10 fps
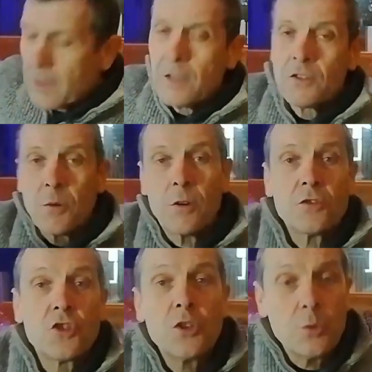So we're on
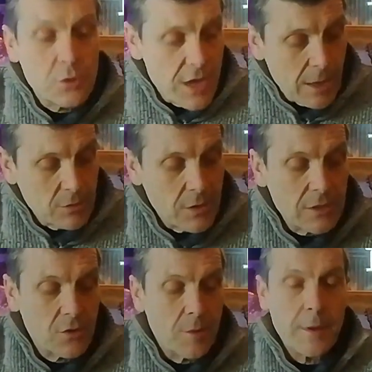2s now, so that's
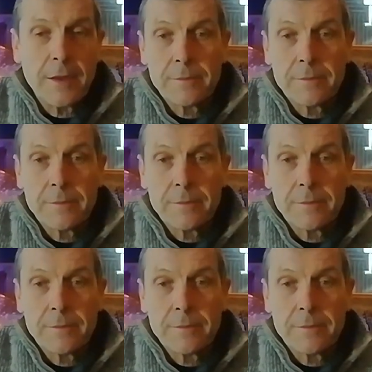going to be